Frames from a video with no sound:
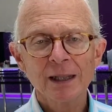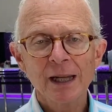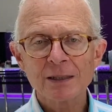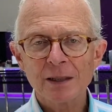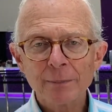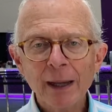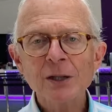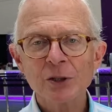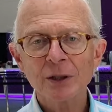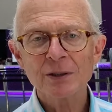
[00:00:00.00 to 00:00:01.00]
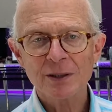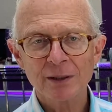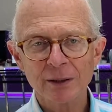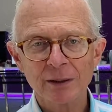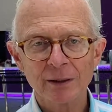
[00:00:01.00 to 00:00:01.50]
It's the major
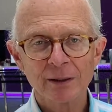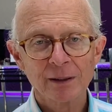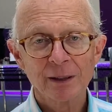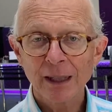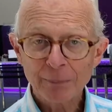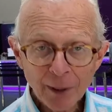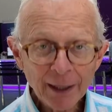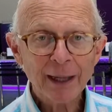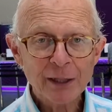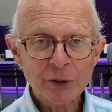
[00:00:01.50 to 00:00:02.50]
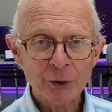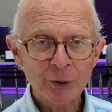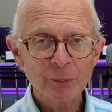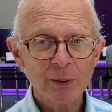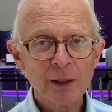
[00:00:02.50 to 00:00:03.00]
concern. In my age
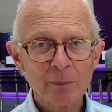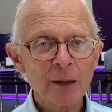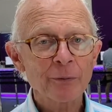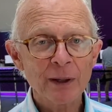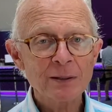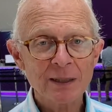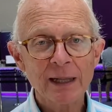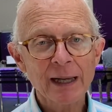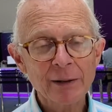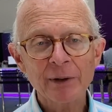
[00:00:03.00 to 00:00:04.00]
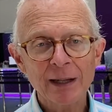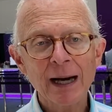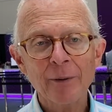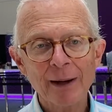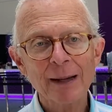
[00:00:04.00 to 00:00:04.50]
group, my friends say, Henry,
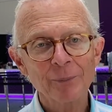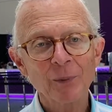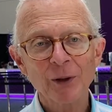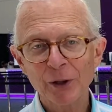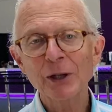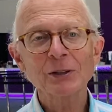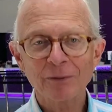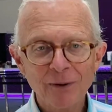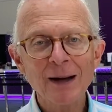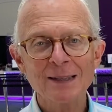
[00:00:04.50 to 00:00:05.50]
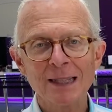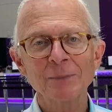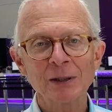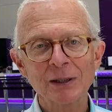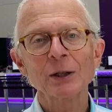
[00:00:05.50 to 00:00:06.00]
hurry up, you need to find
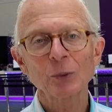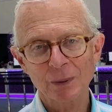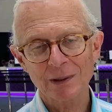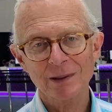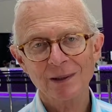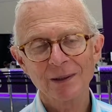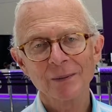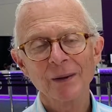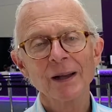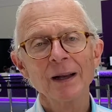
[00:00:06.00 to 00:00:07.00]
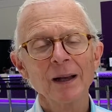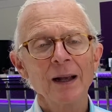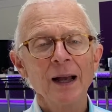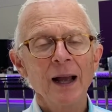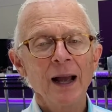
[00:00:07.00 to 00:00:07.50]
something to help us.
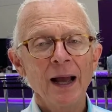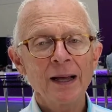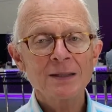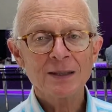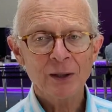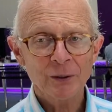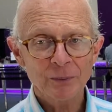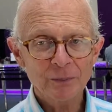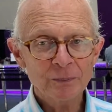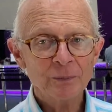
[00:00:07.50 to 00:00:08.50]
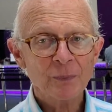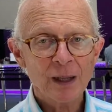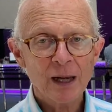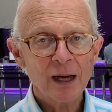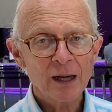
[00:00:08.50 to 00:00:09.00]
And so
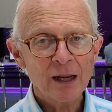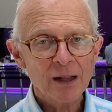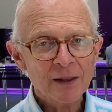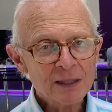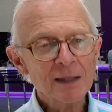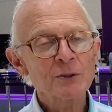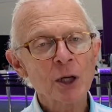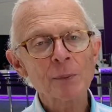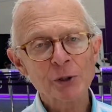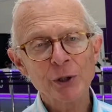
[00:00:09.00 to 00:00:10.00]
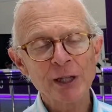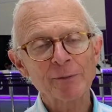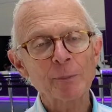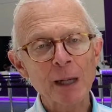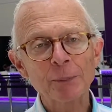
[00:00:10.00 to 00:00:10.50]
this gives the opportunity
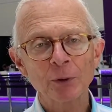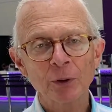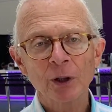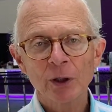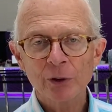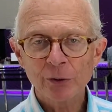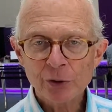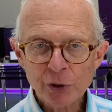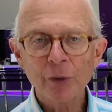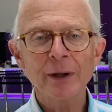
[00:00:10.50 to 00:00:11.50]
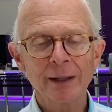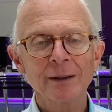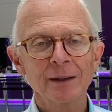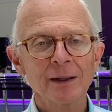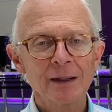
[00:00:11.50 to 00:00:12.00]
for people to join
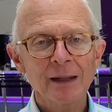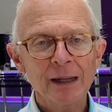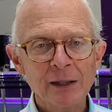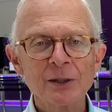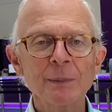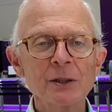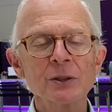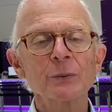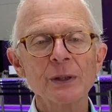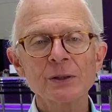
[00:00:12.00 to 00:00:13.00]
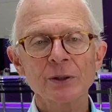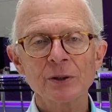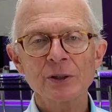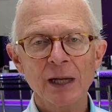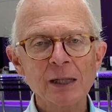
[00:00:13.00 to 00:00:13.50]
in dementia
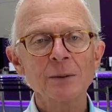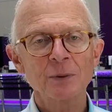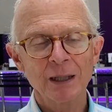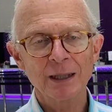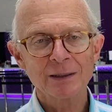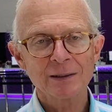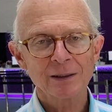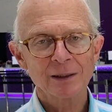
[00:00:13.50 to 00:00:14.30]
research enterprise